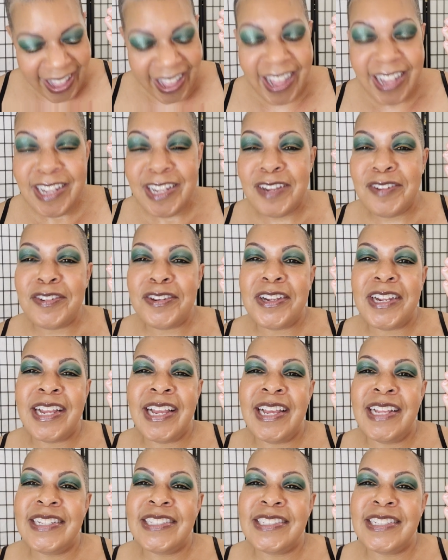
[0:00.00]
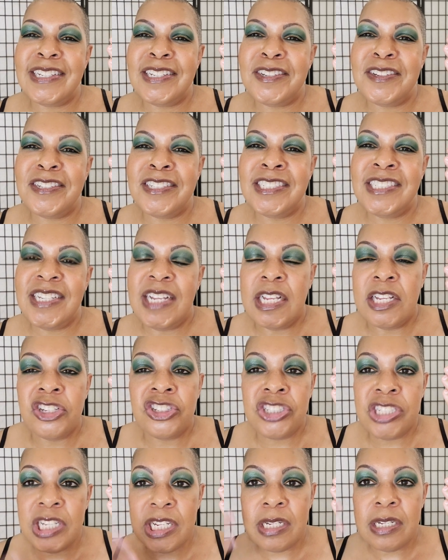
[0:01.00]
I love her content, y'all. She and
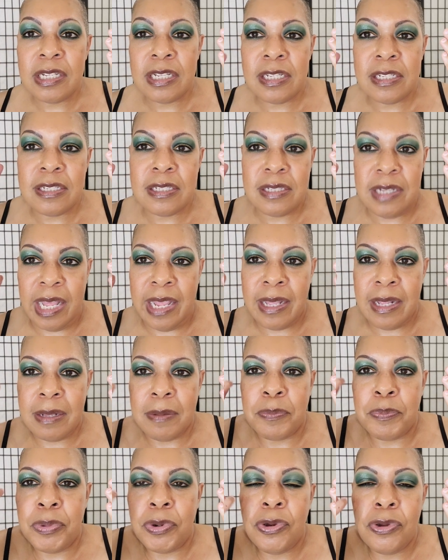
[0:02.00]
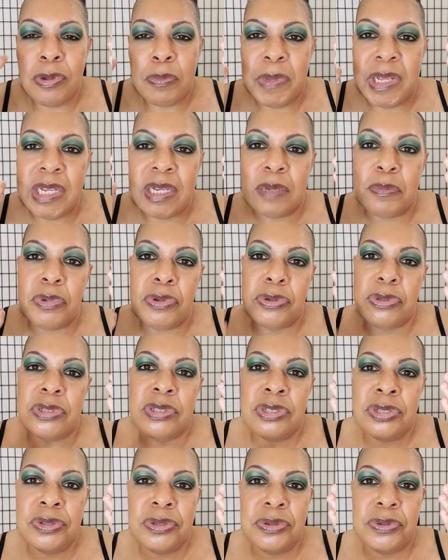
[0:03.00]
she does like bold makeup looks
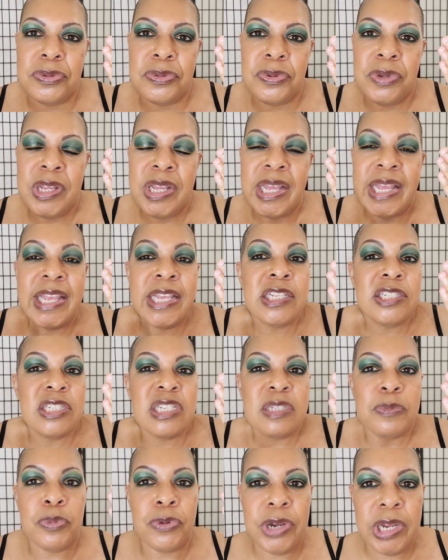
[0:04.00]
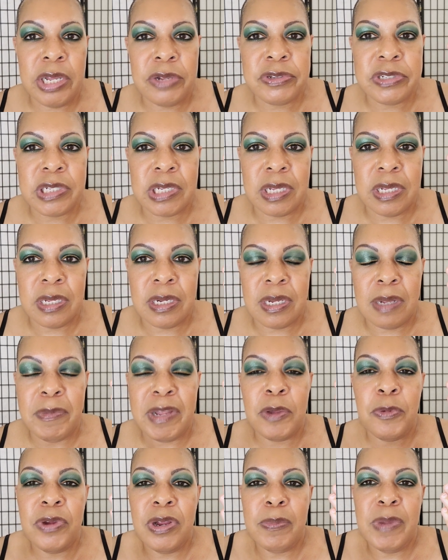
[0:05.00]
too, and she's brown skin. I'm
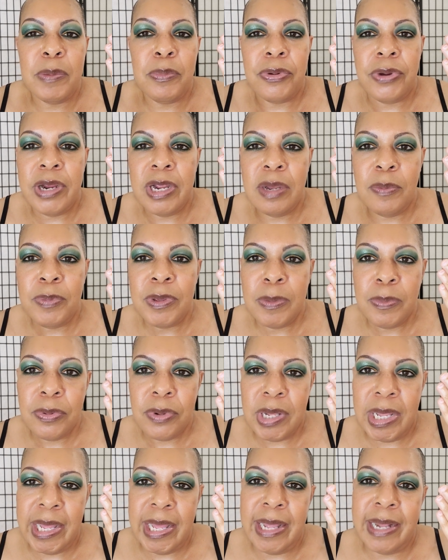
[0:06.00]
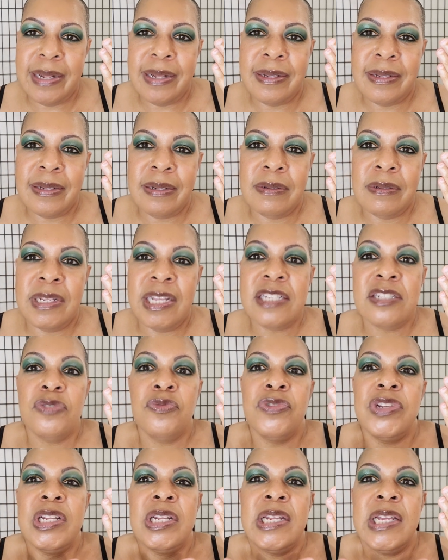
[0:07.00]
like, where are my brown people at? that's
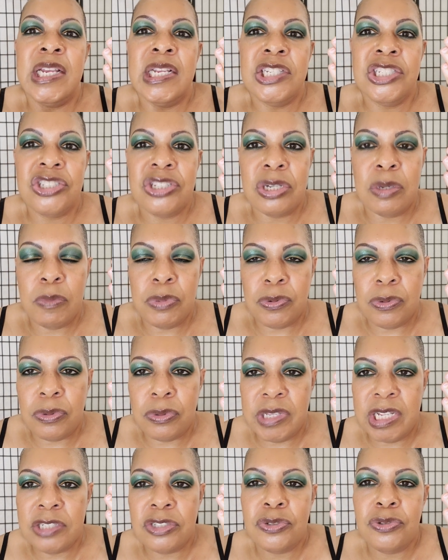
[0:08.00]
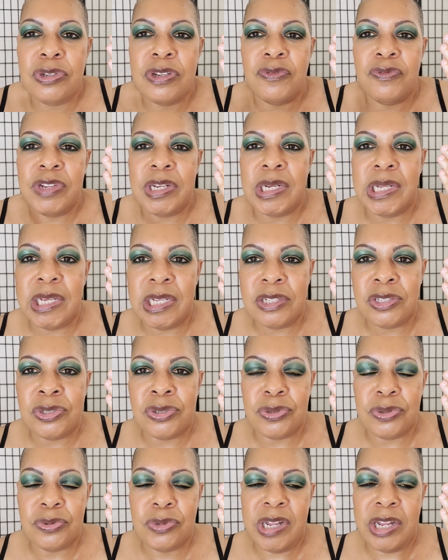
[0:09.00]
relationable that you can relate
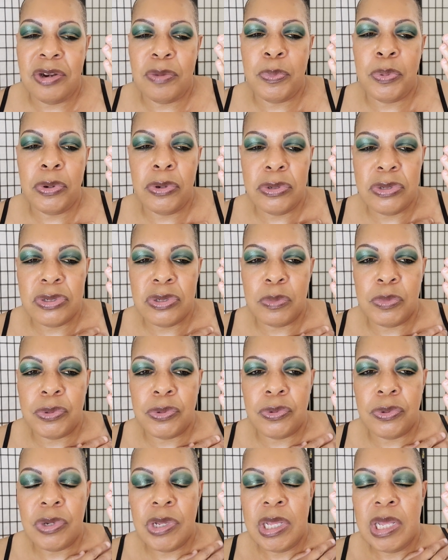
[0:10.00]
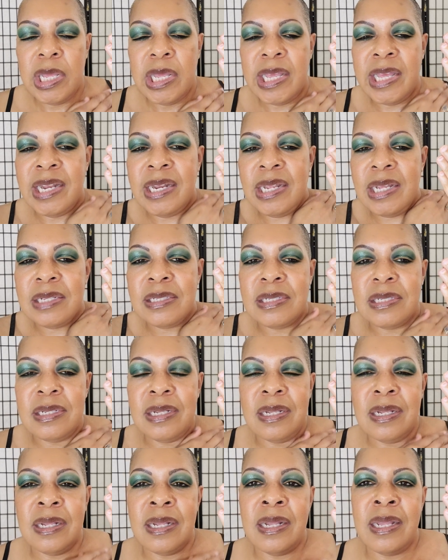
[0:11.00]
to that are personable and that's
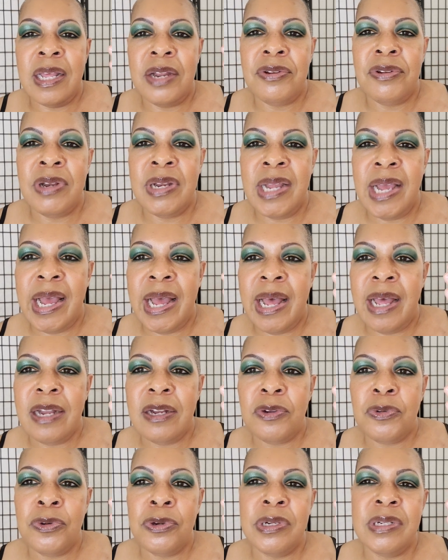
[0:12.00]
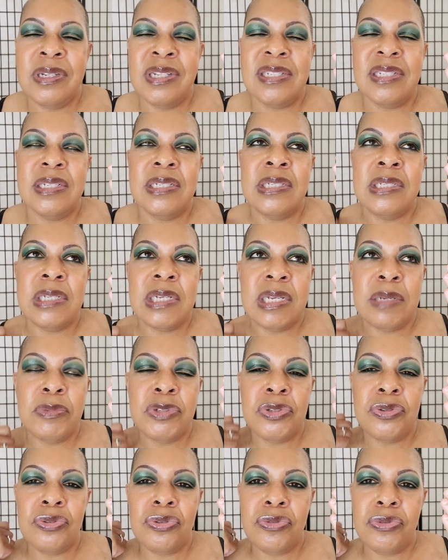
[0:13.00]
that are not or doesn't seem
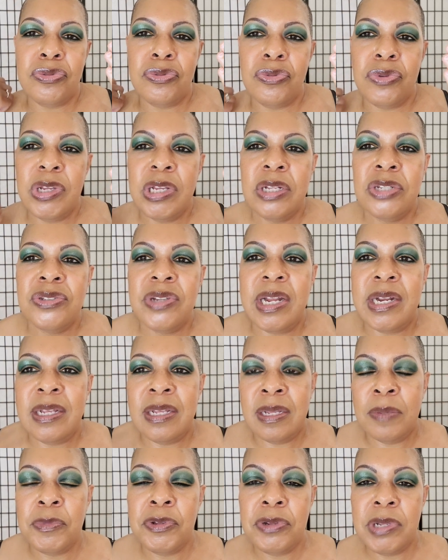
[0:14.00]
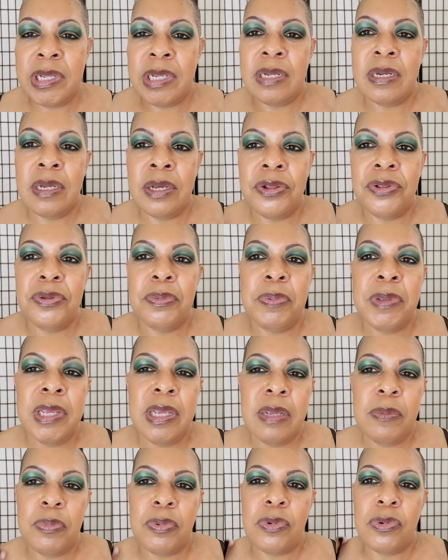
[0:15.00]
to try to emulate other
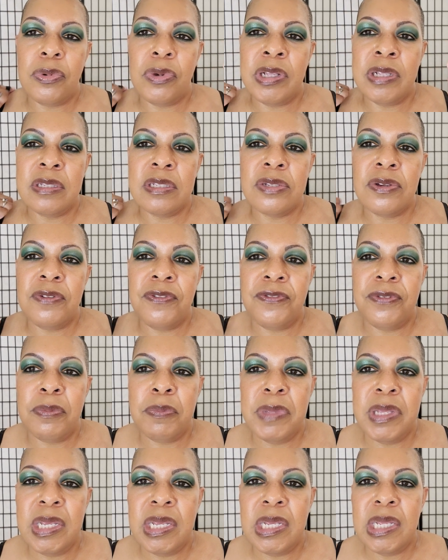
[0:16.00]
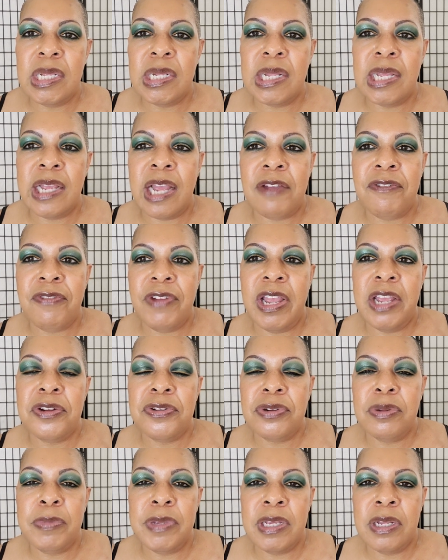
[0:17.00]
people and so for me like i find
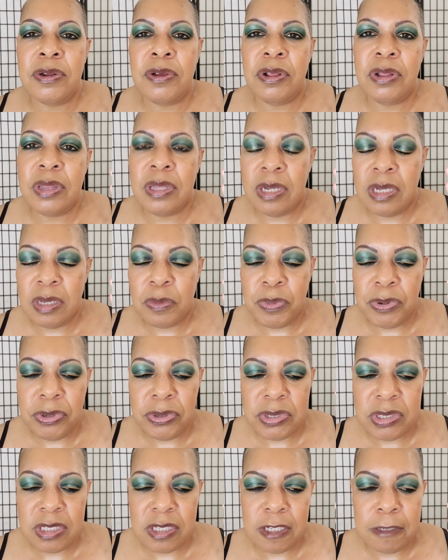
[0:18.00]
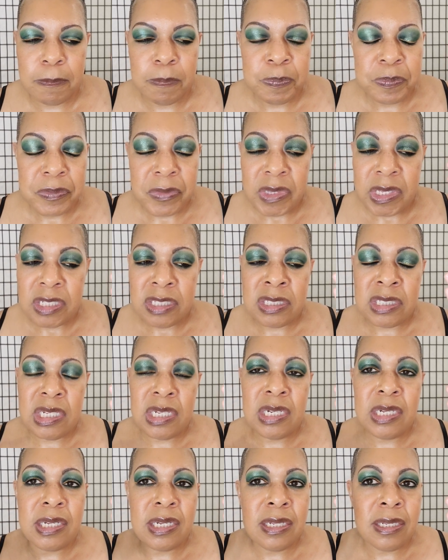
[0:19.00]
her to be an authentic person
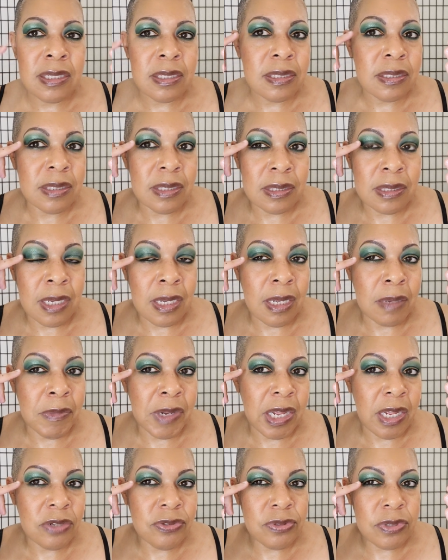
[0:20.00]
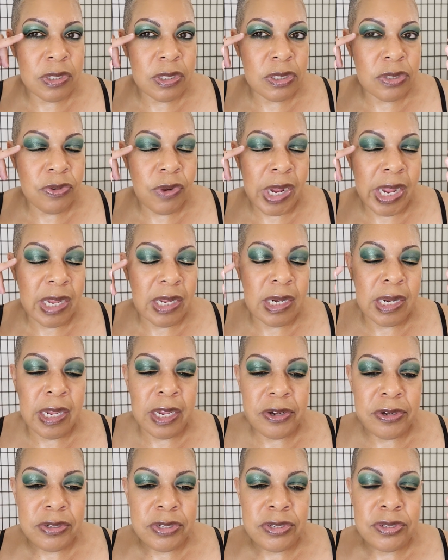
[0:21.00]
she does um, non-traditional
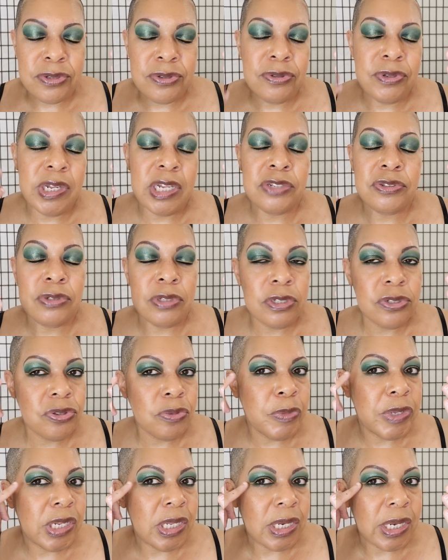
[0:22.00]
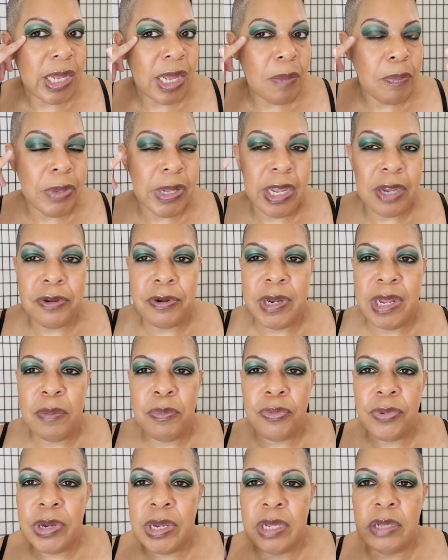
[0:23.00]
eyeliner too non-traditional meaning not black or
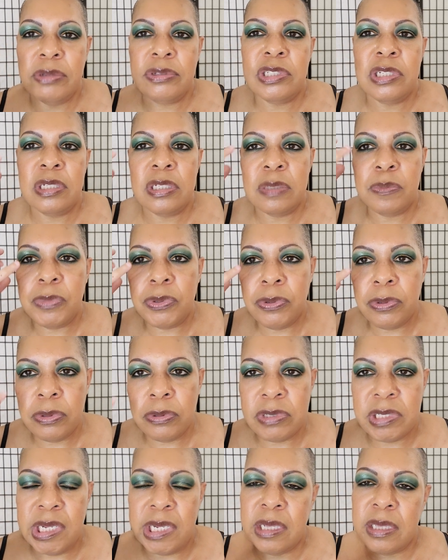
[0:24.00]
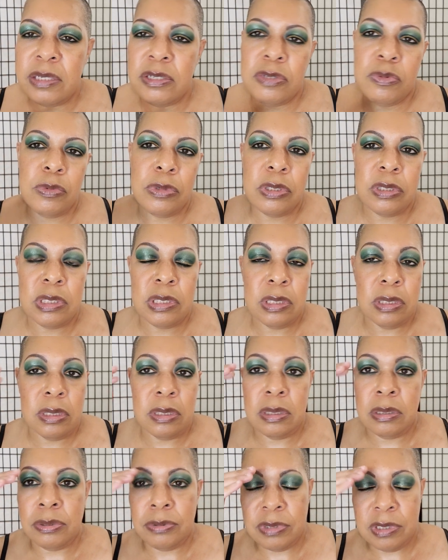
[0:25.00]
not brown she does bold looks like this one she
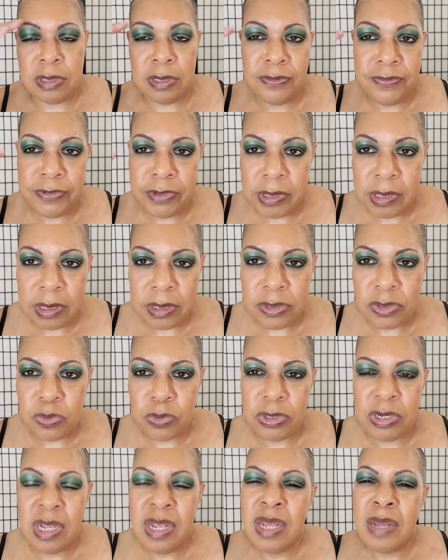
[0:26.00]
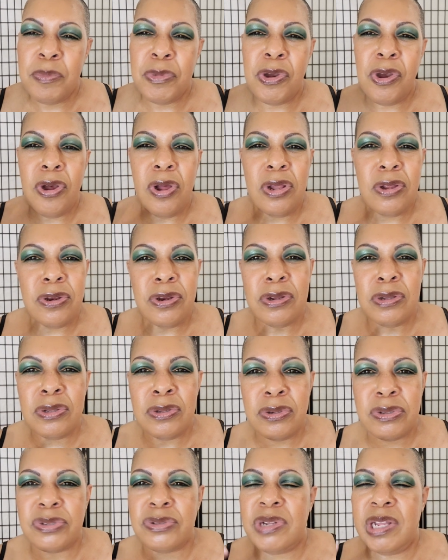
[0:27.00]
does looks different than this one but all of her
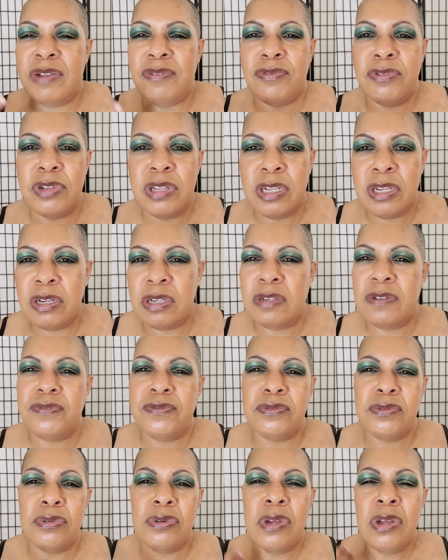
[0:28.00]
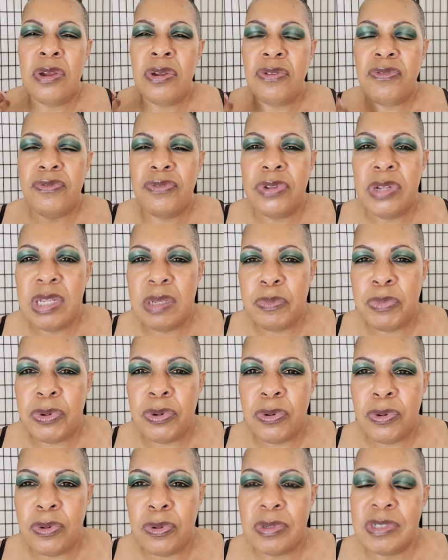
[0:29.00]
looks are like really colorful really
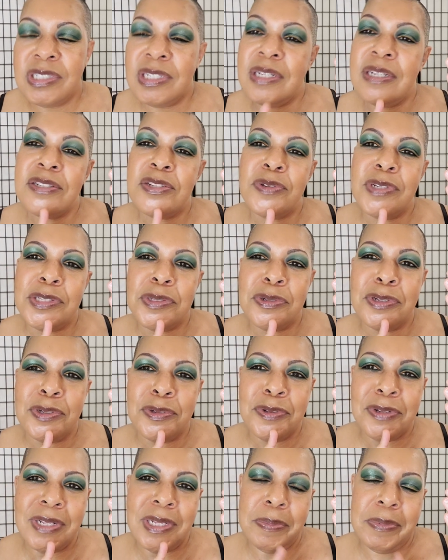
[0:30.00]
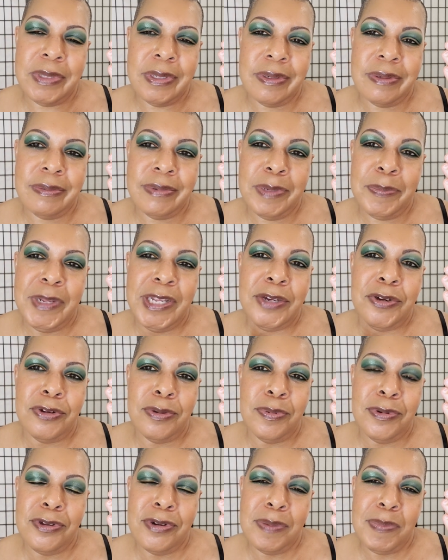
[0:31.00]
bold she does always do a new lip though i'm like
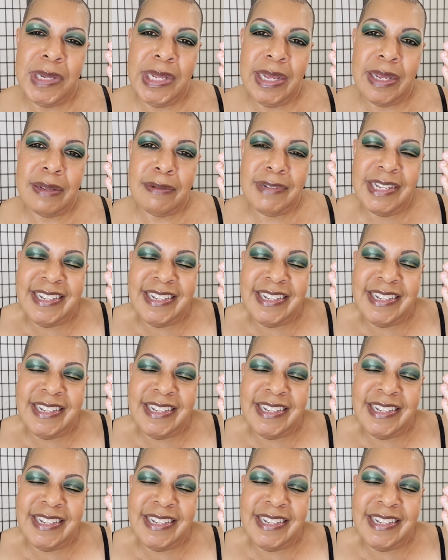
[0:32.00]
girl put on a black